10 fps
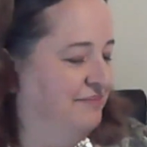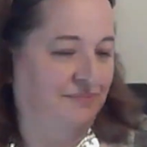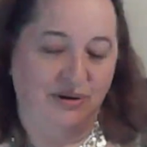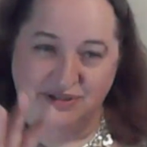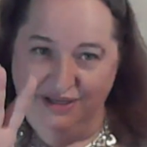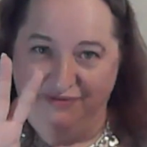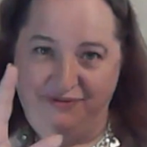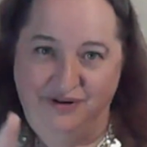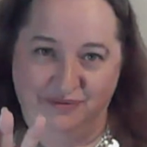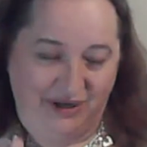mostly
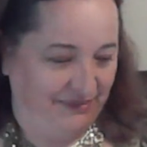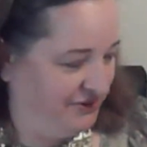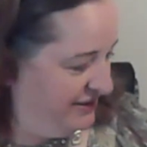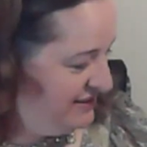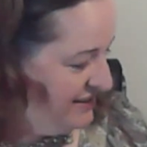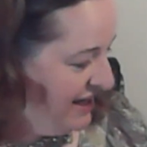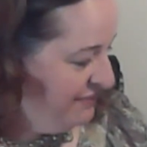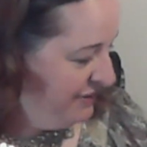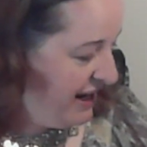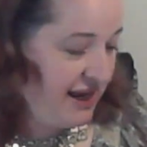for what I'm doing
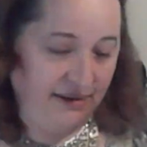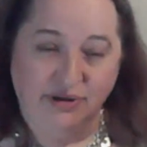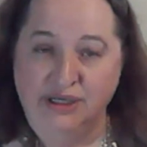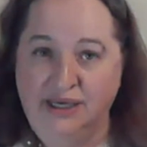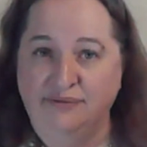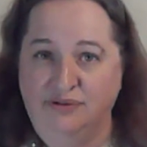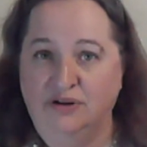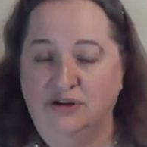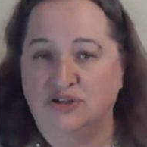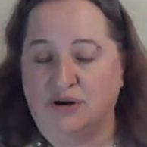today, but I am going to give it a
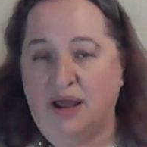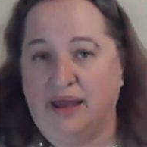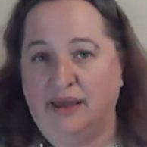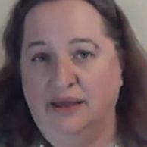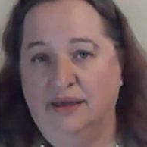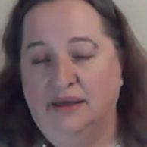good try.